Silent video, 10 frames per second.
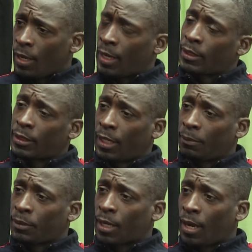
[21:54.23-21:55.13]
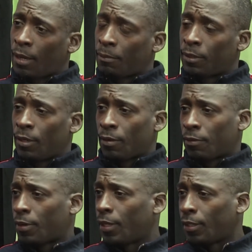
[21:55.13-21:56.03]
at the same time
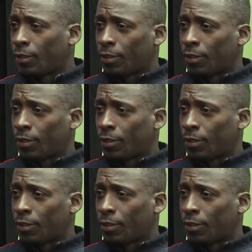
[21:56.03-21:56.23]
running,